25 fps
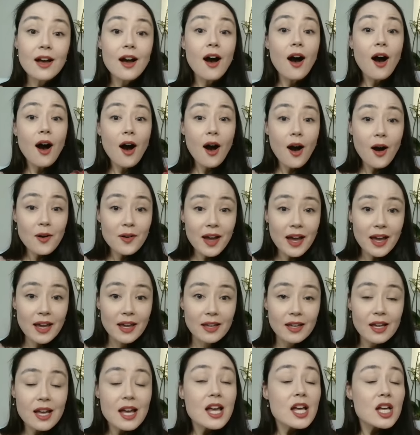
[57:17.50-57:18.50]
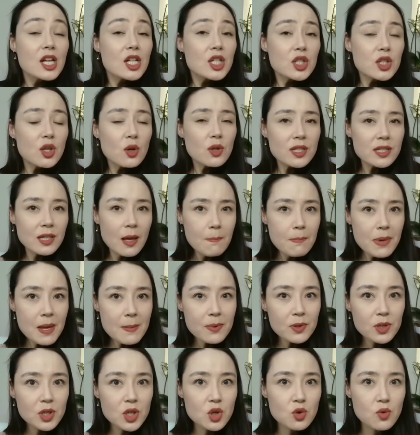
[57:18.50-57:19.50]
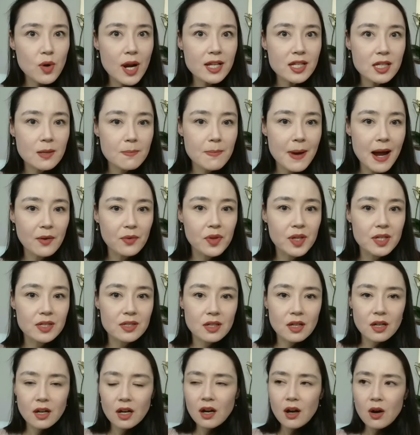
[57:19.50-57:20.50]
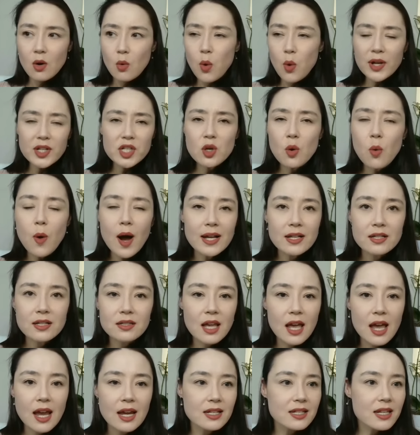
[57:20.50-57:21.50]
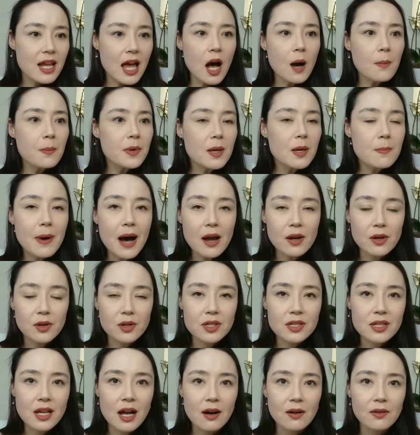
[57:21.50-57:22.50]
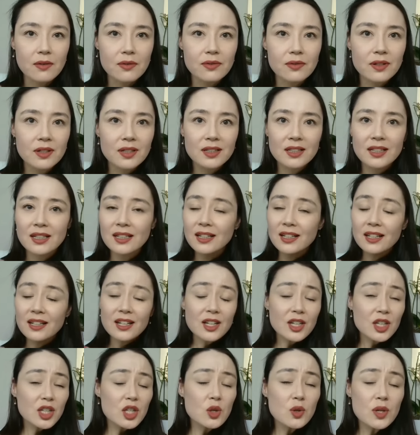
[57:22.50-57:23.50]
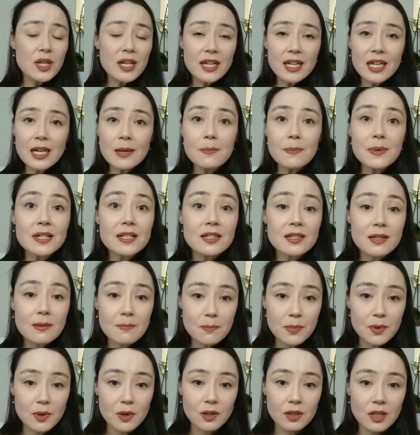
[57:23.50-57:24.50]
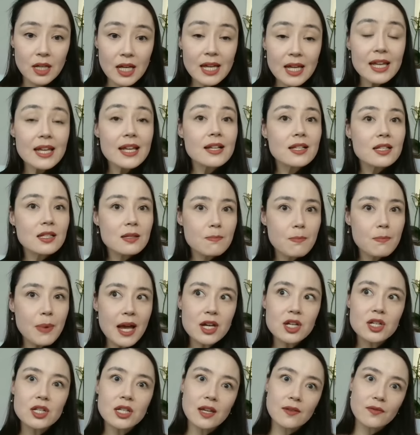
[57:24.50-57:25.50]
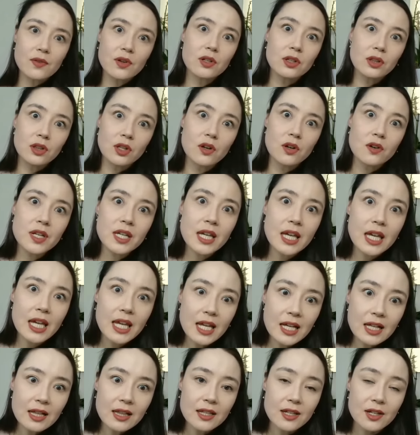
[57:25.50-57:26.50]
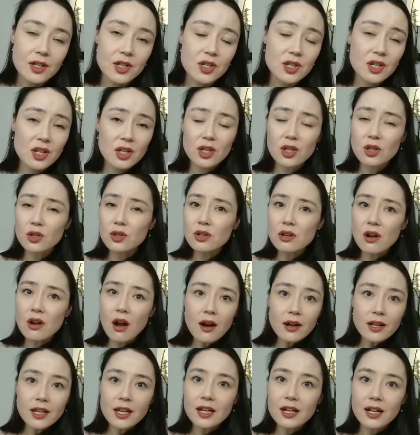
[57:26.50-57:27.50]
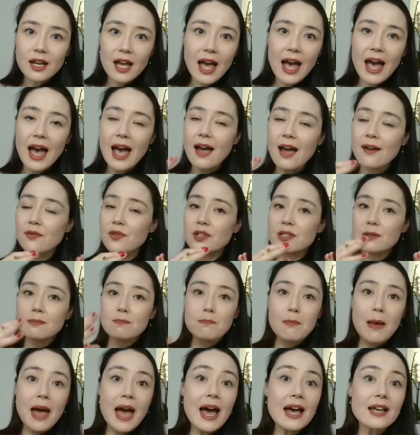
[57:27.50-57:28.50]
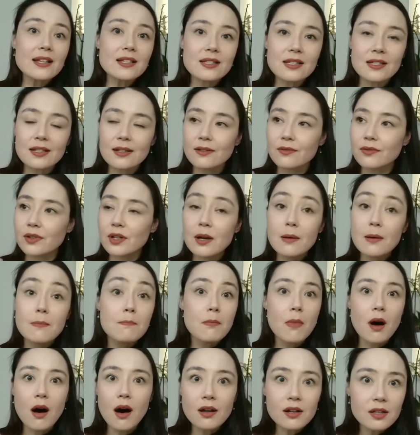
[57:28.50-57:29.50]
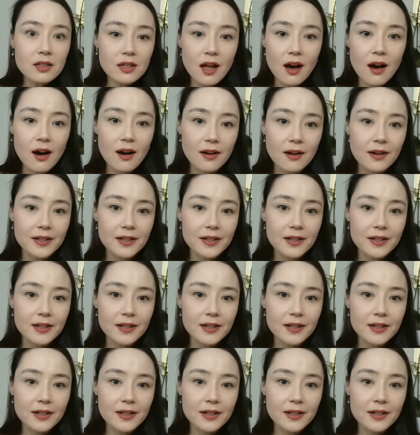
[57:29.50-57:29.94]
Okay, so some people stress about this. What do I say? Tell me about yourself. You can keep it simple, especially if you're learning English. You're not gonna have this massive monologue.